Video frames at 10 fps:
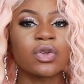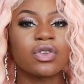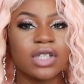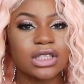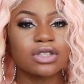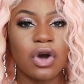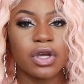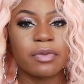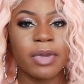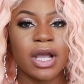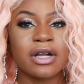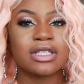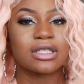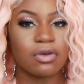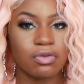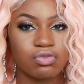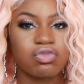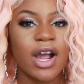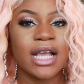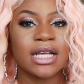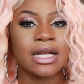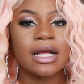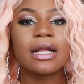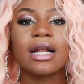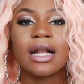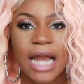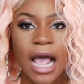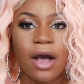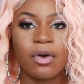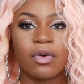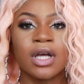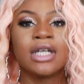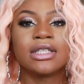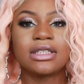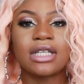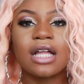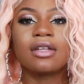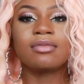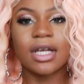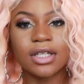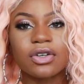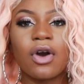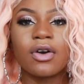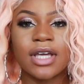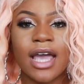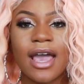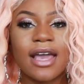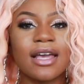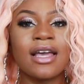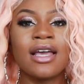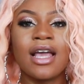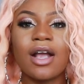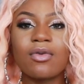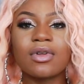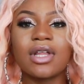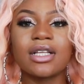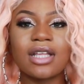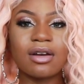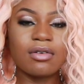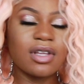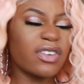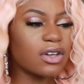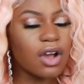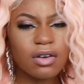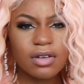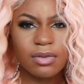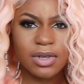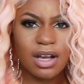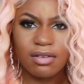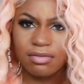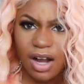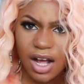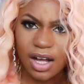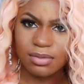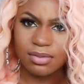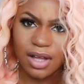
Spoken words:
You need to call your parents right now. Tell them that you're okay. And we're like, they don't even know that we got robbed.